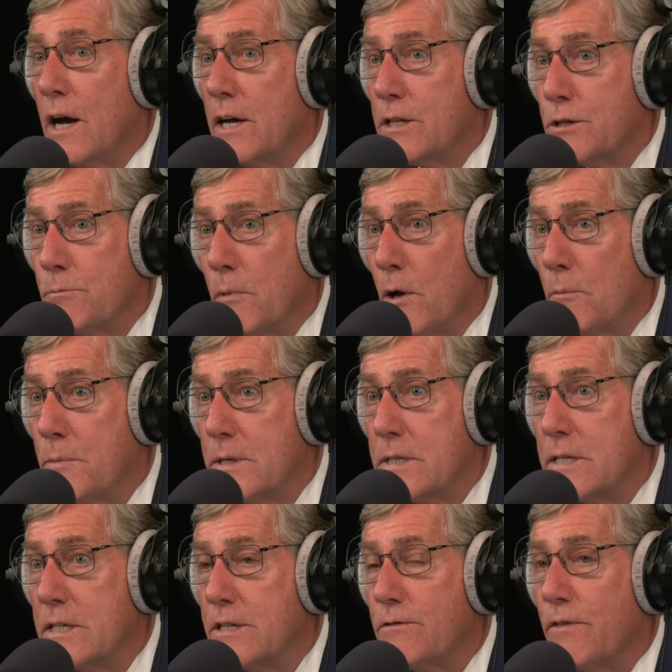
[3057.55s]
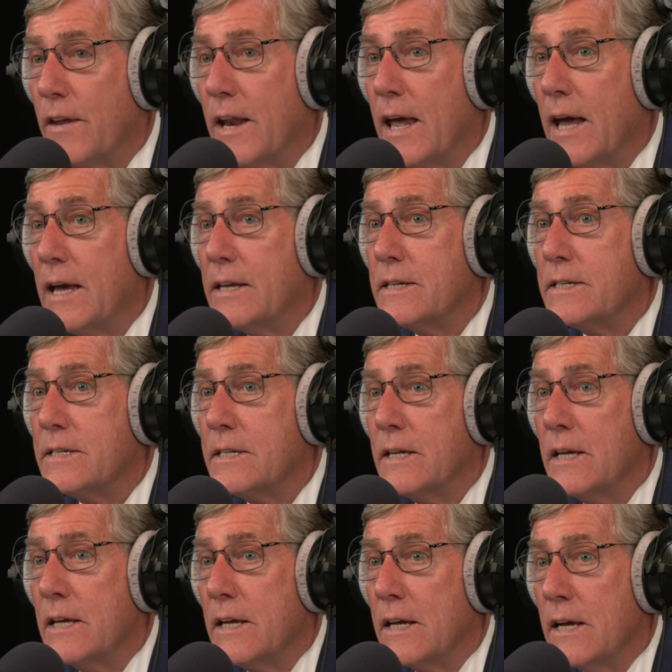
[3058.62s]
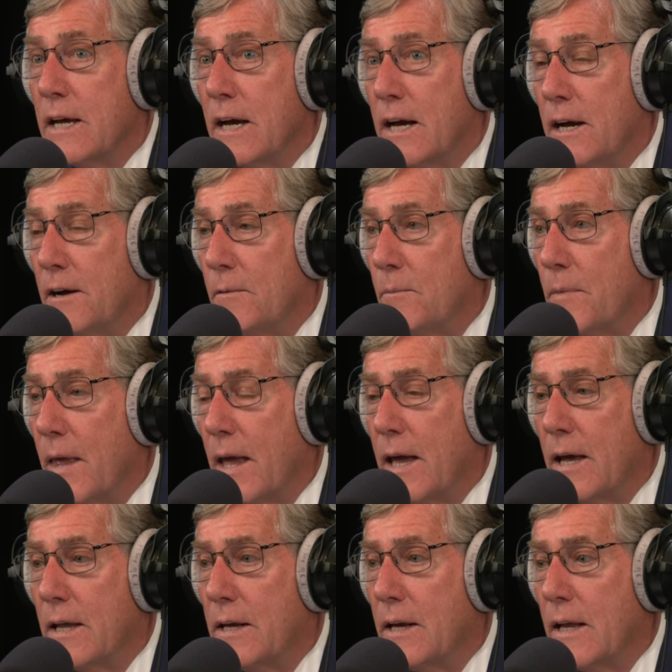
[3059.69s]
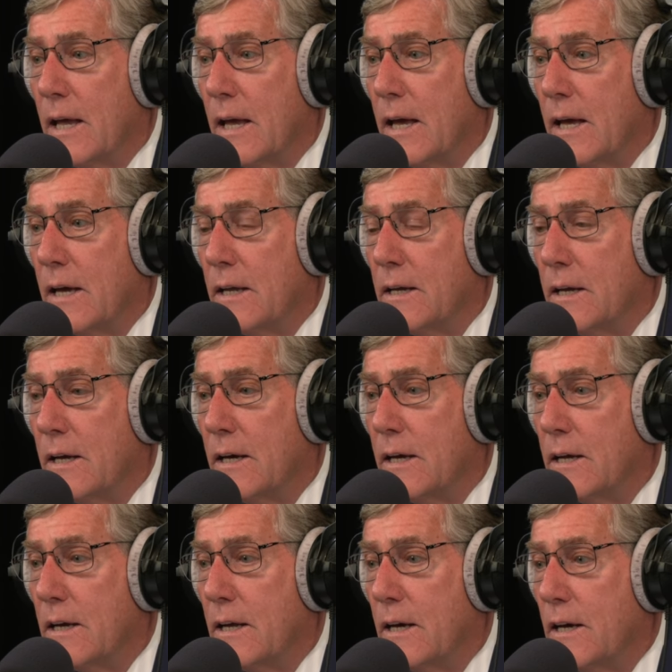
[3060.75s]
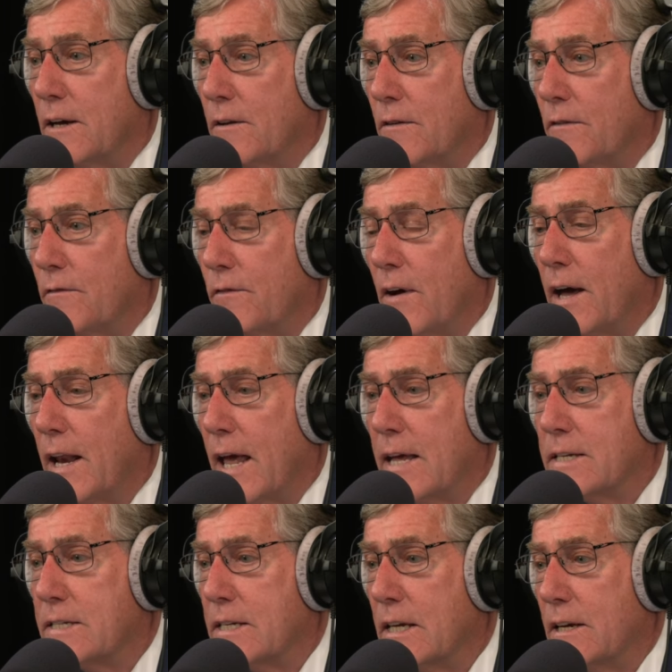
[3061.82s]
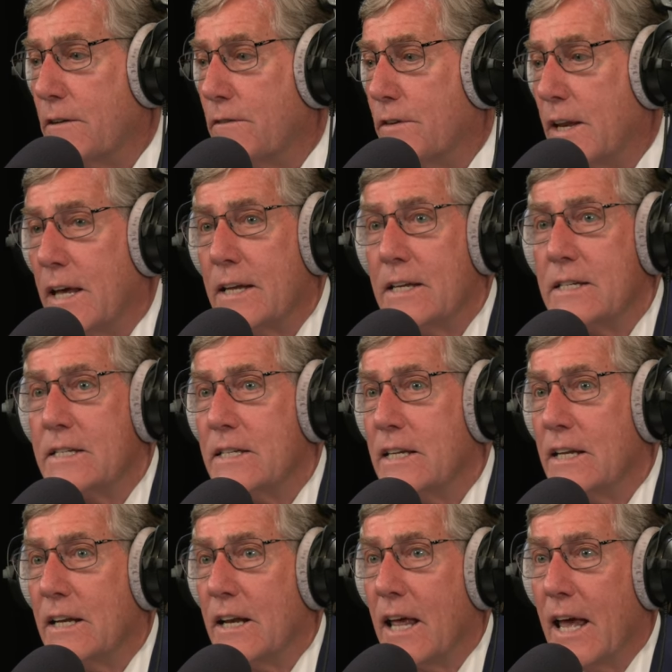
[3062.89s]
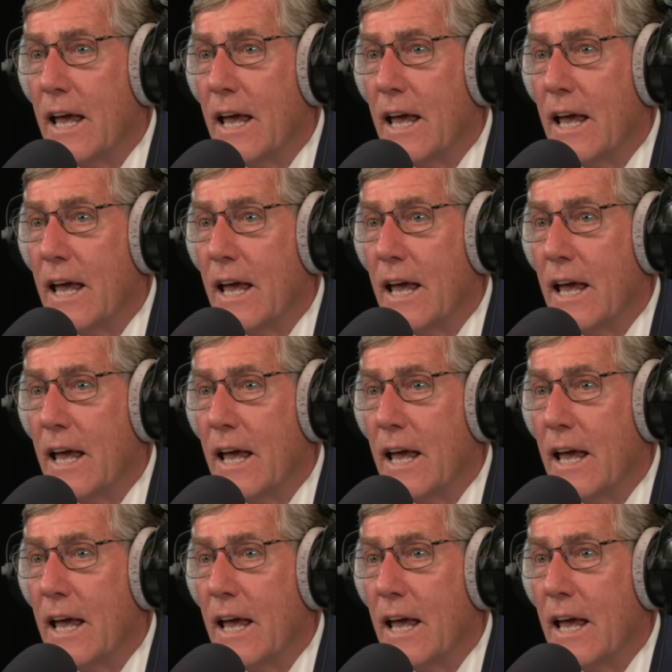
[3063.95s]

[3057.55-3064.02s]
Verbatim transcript: uh, small business finance, um, and and uh, uh, financing of dentists and